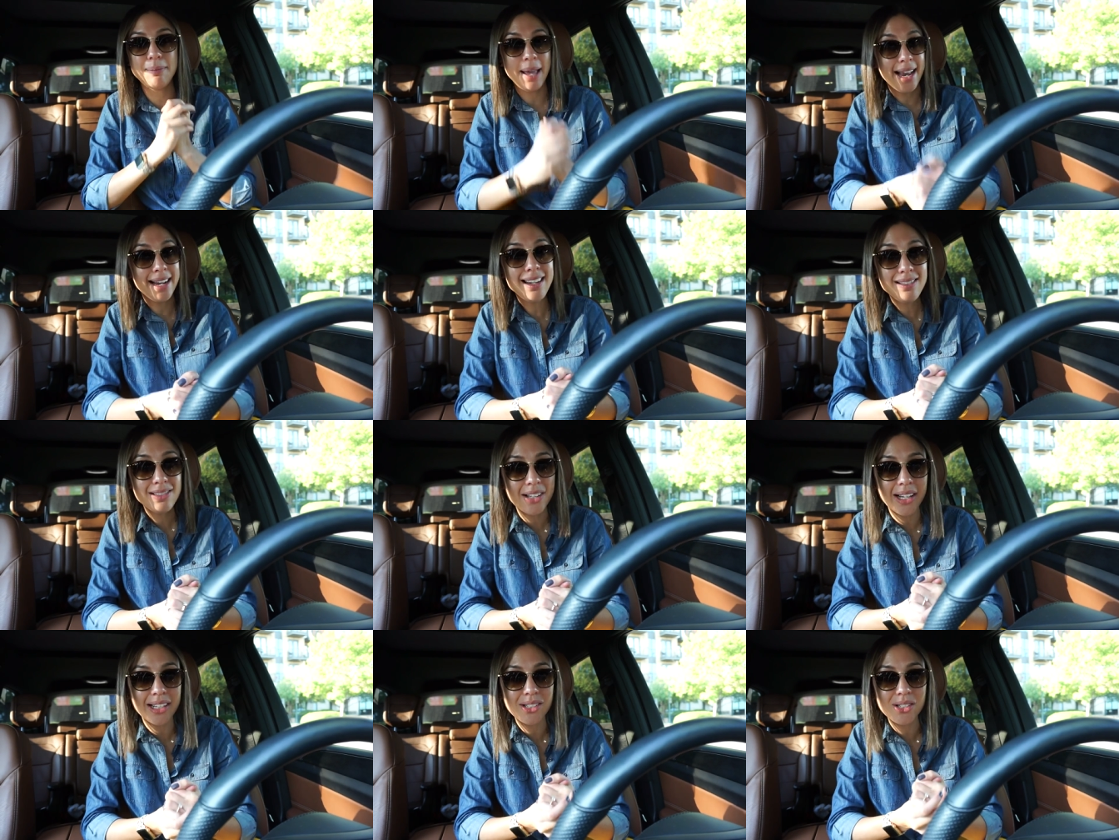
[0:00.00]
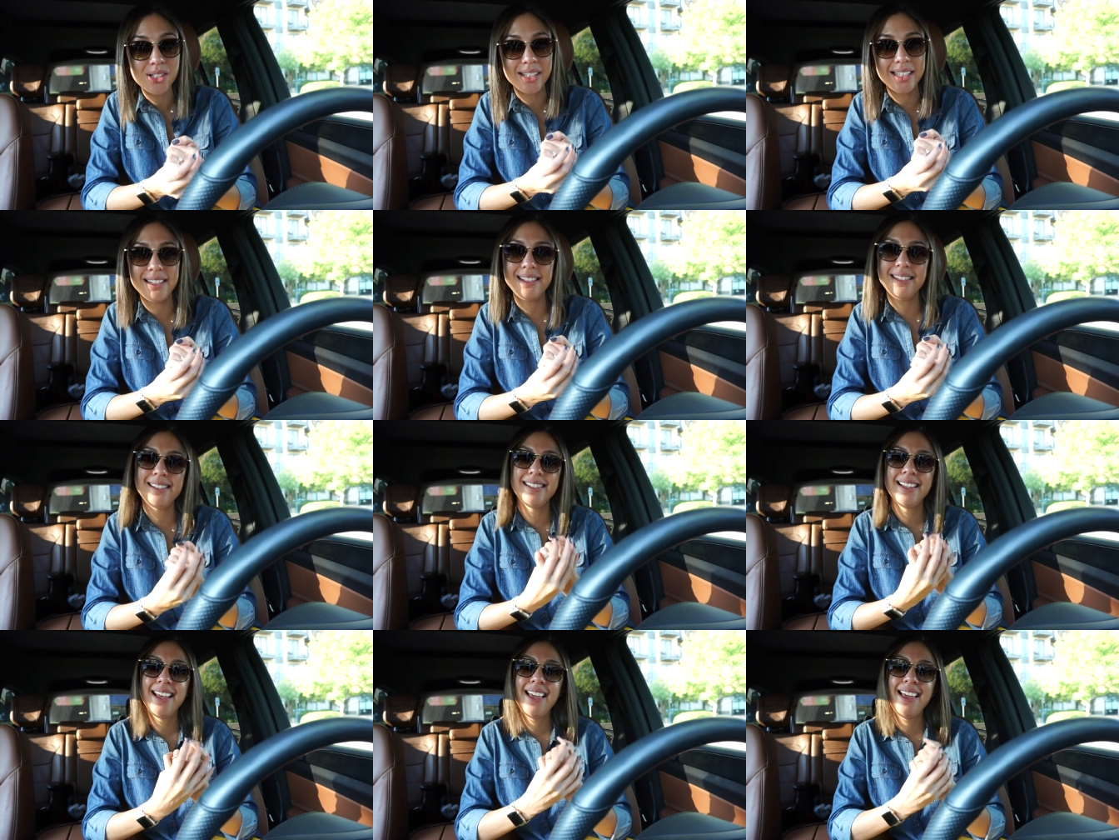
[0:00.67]
Penney
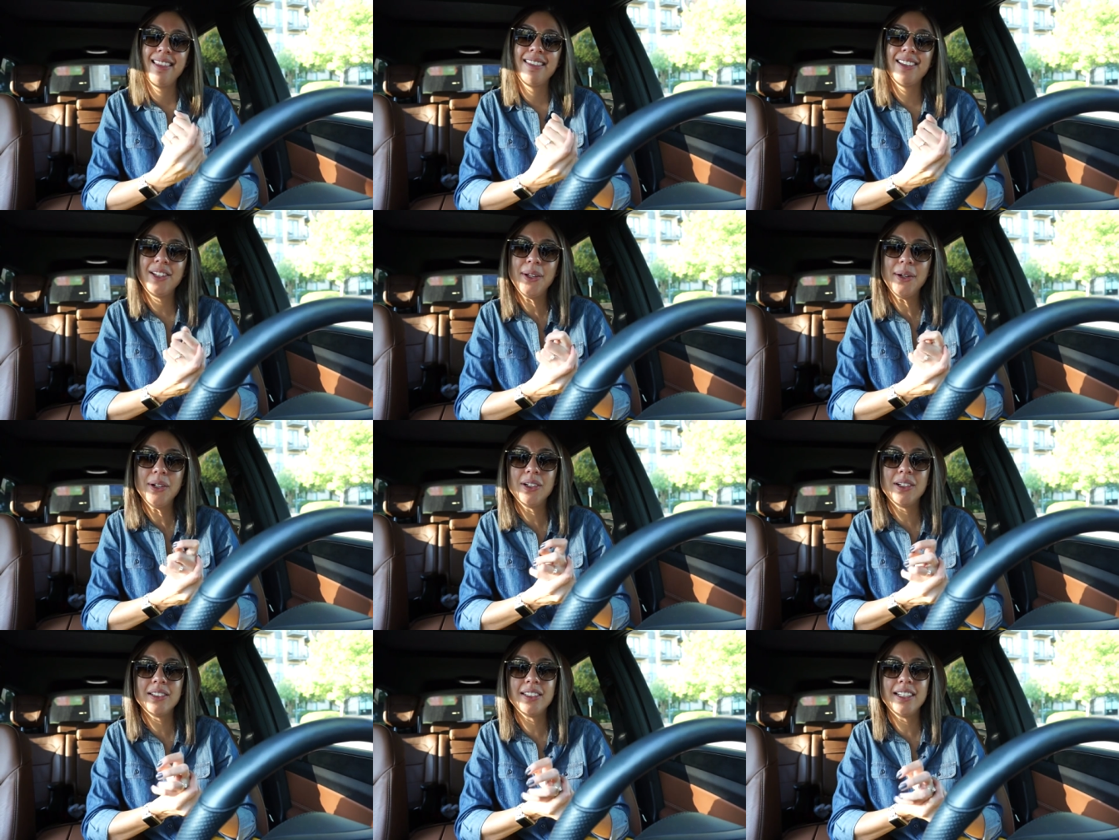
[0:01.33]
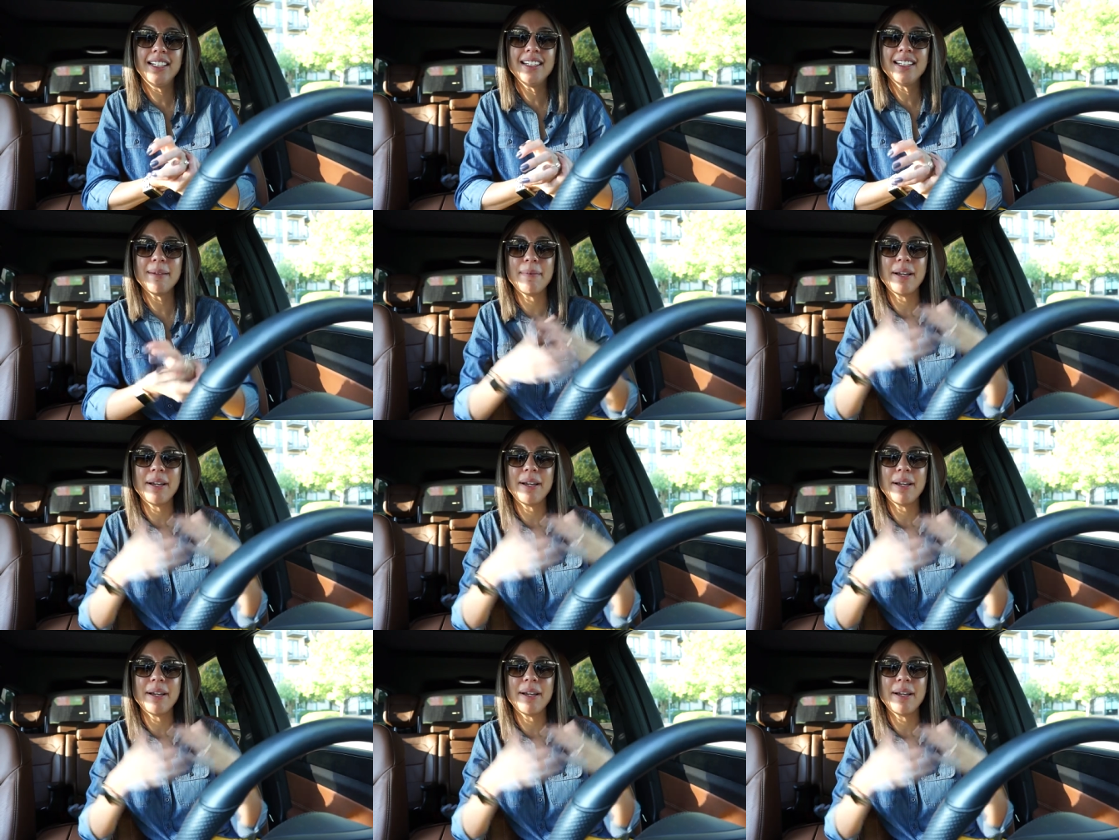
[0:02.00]
launches, the local look.